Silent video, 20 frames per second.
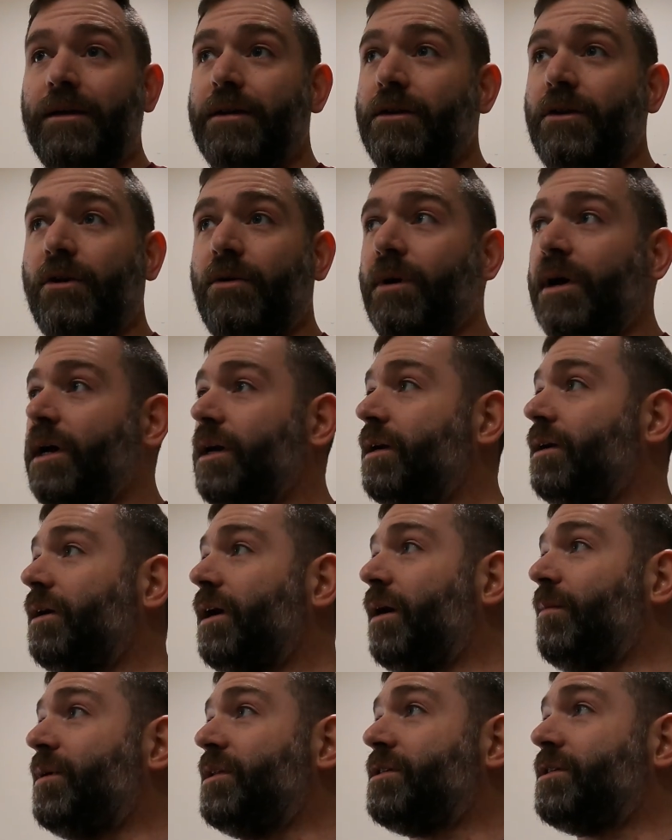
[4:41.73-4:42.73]
No way.
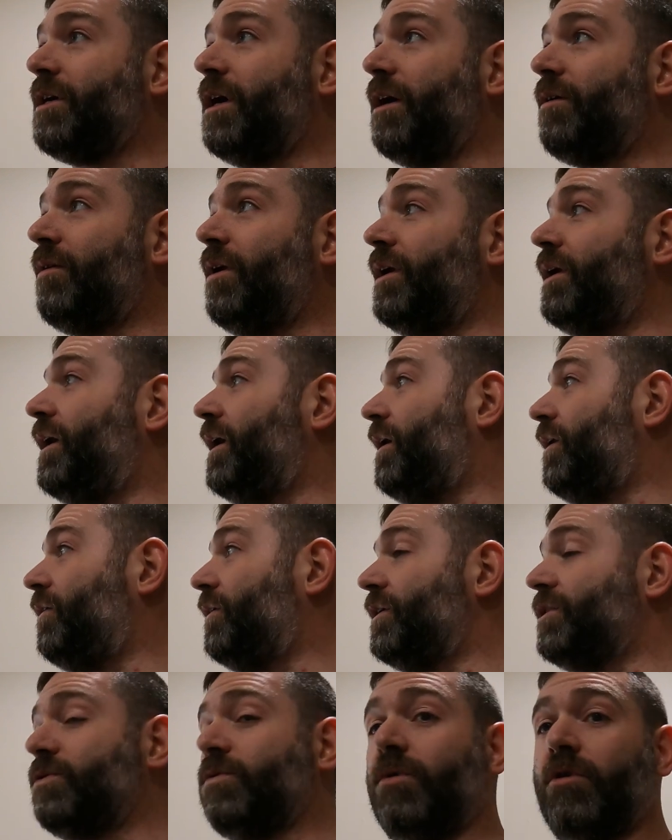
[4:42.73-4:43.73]
I'm inside right
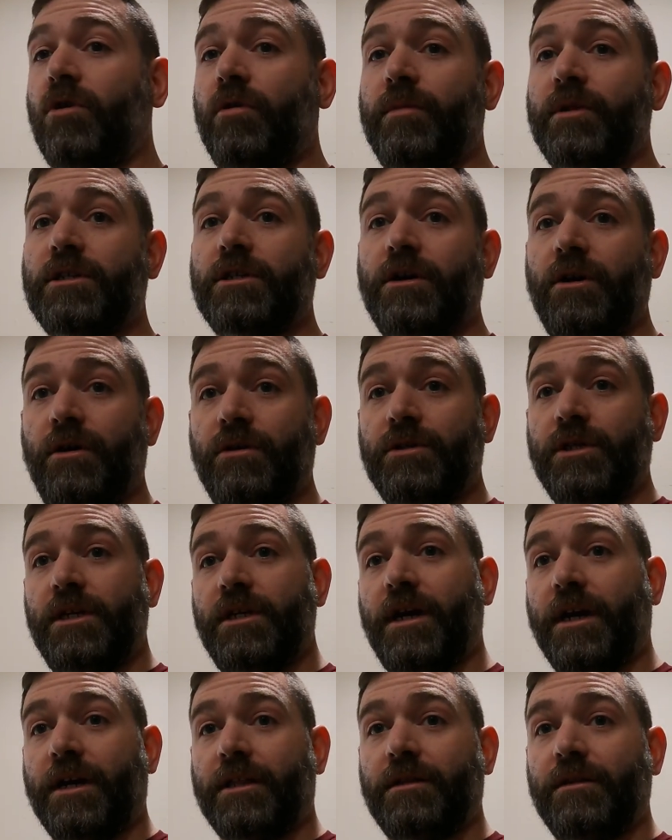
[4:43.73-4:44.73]
now. It's warm, it's
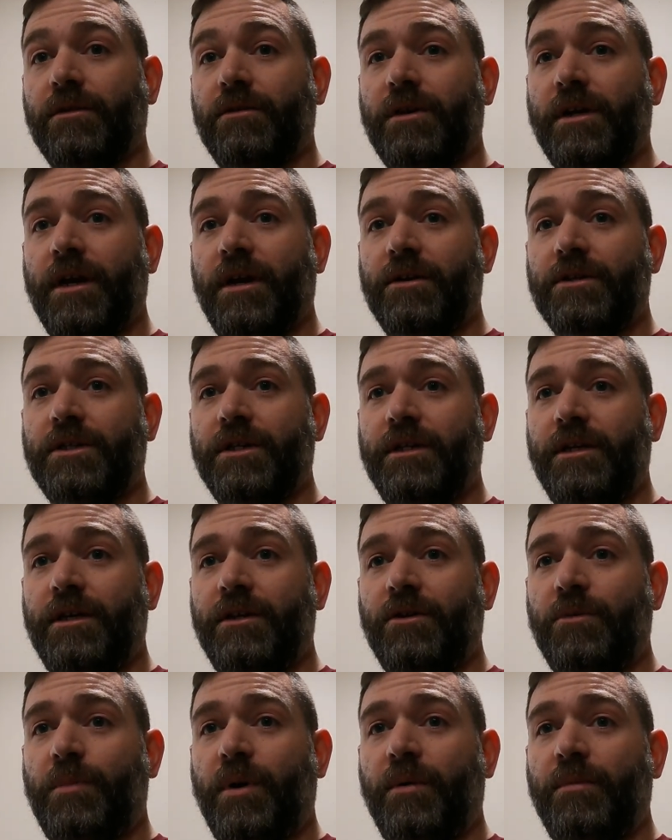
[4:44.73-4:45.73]
cozy. I got the little kerosene
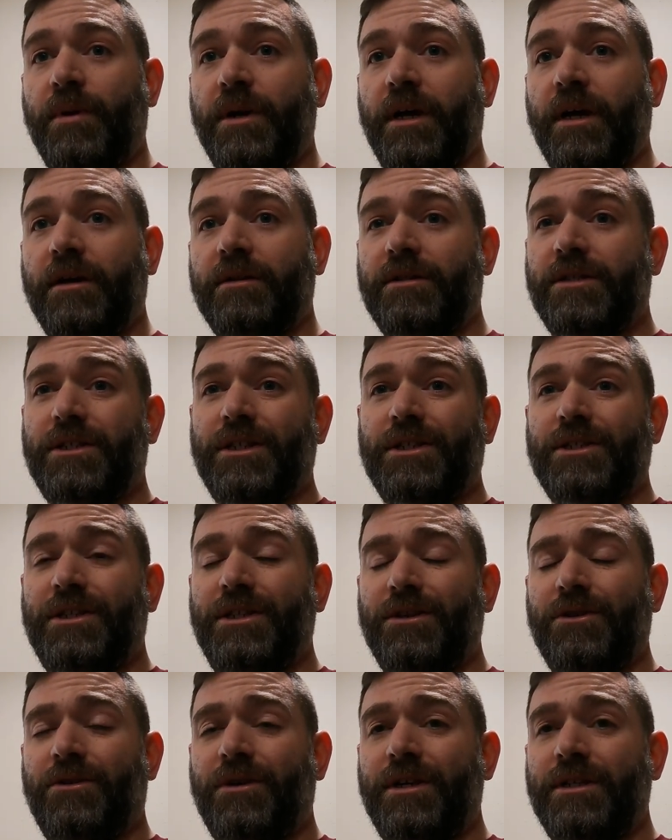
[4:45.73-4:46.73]
heater pumping out, 60
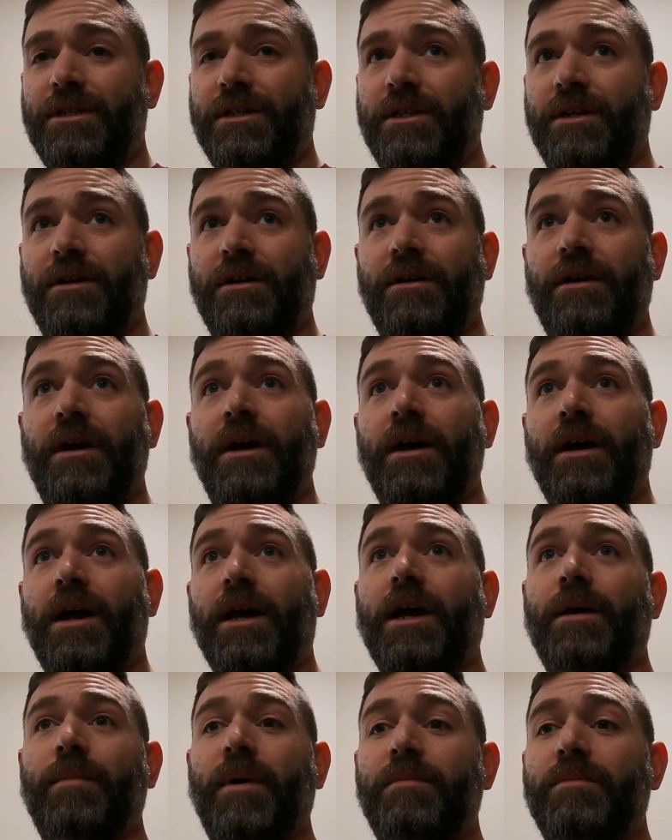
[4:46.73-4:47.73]
degrees in here.
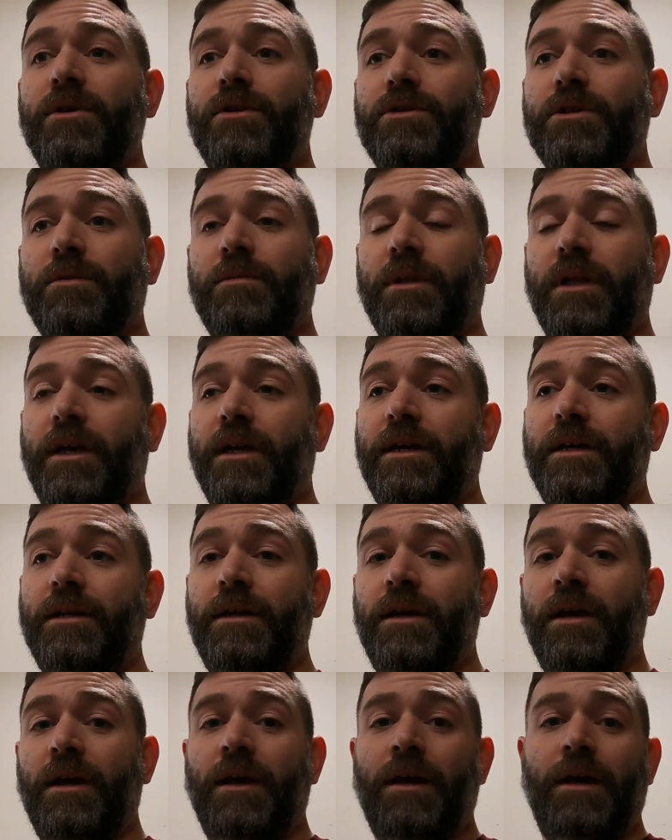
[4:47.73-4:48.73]
I got my music playing.
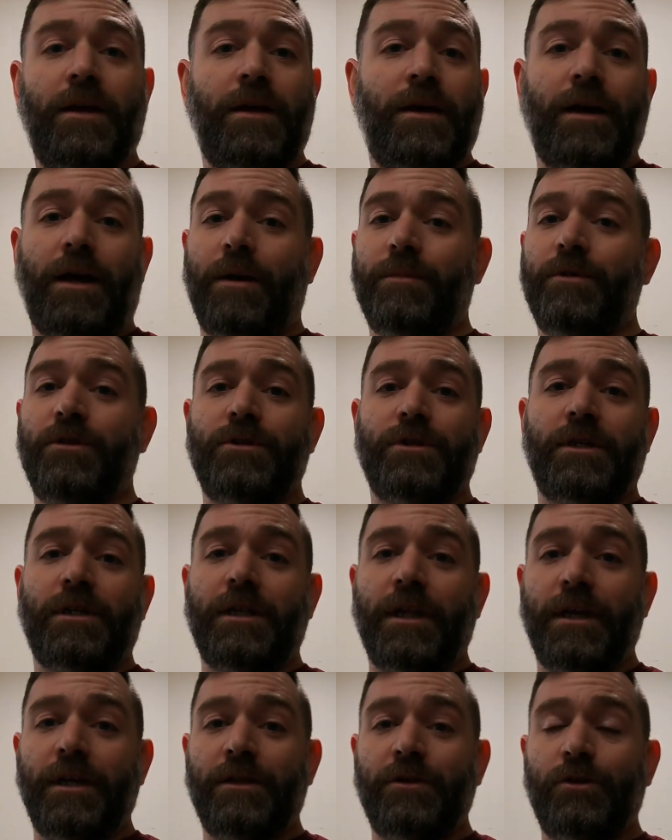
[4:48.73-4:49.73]
I'm using
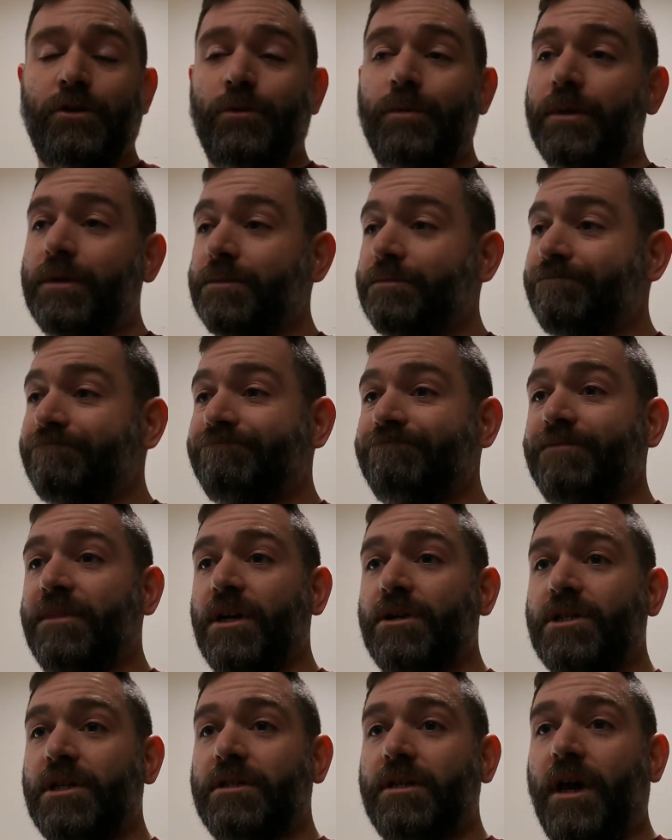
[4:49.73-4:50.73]
clay lube.
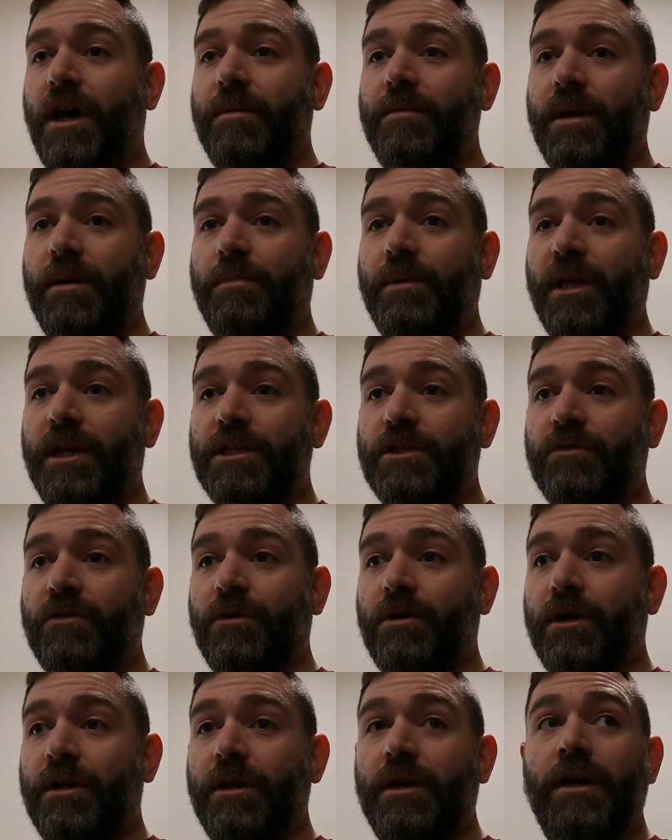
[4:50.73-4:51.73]
There's a time and a place
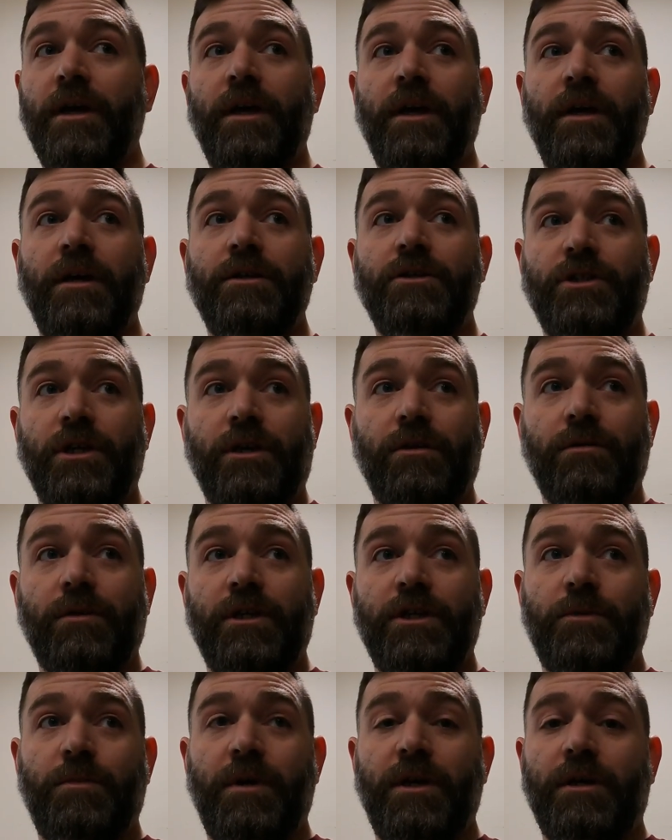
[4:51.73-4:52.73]
for it.
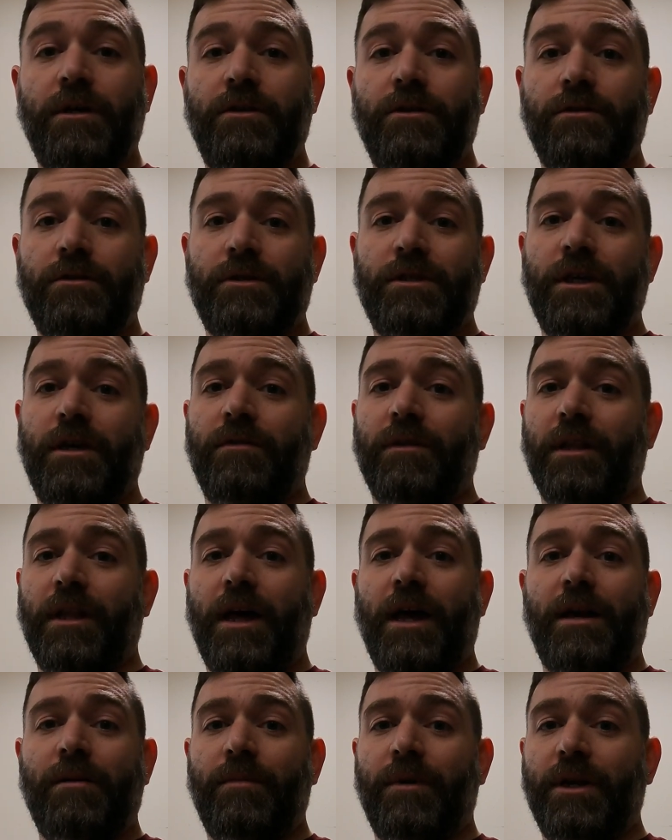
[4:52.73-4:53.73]
Generally speaking, you can save a
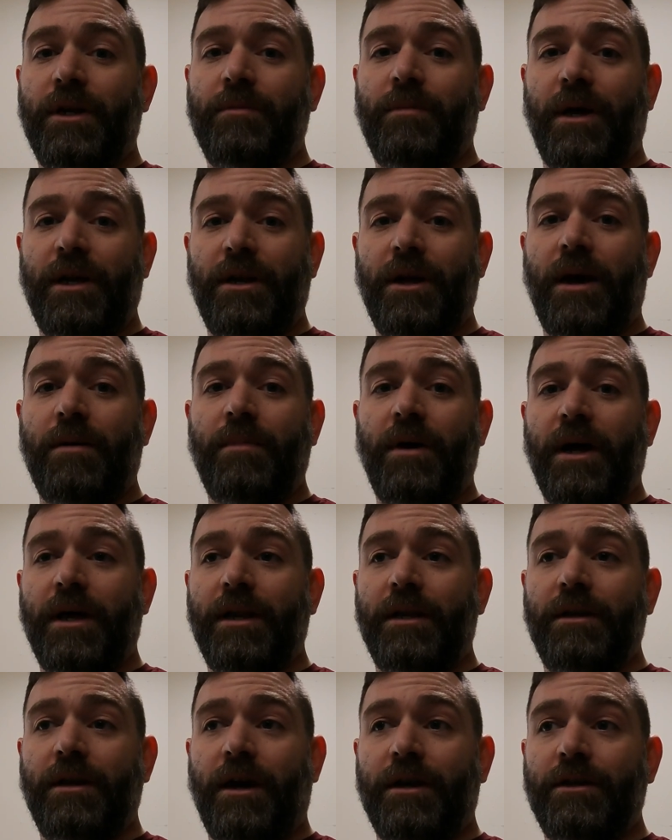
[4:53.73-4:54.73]
lot of money by not buying
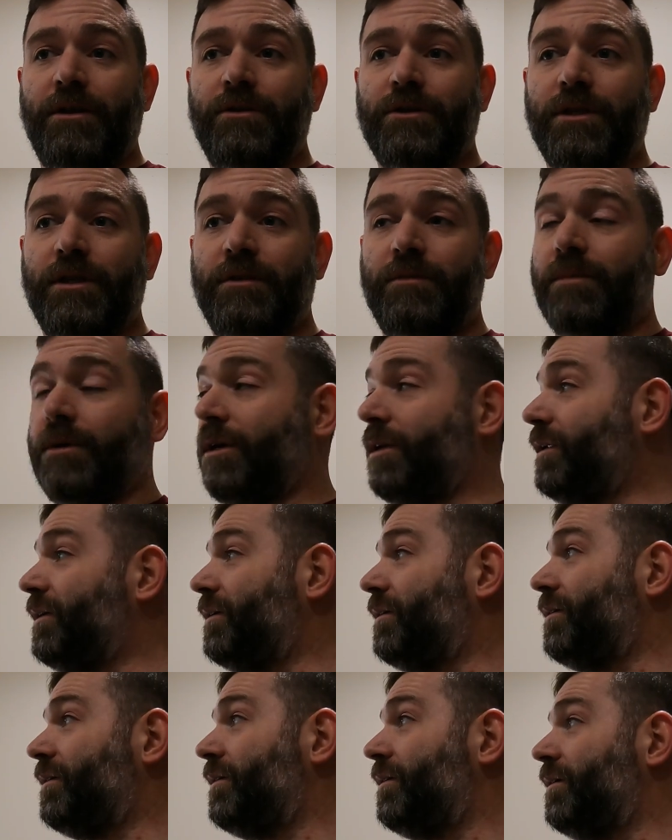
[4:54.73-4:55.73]
it, not using it, but
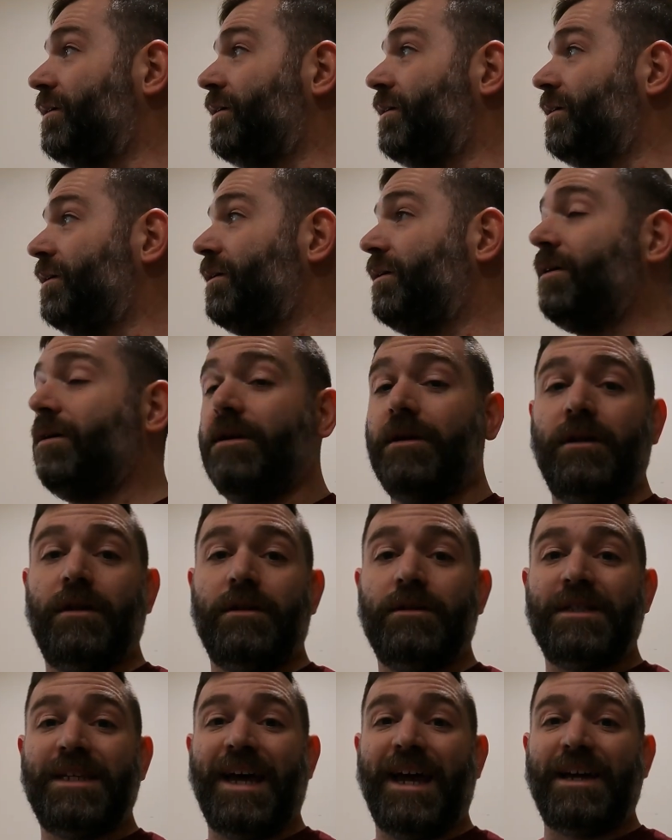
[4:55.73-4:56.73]

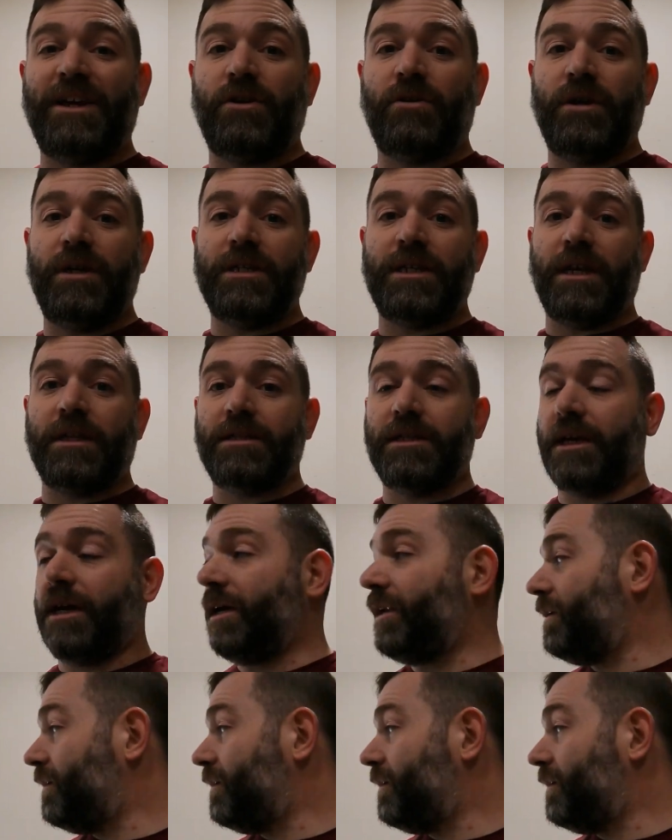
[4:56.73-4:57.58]
it's 9 degrees outside.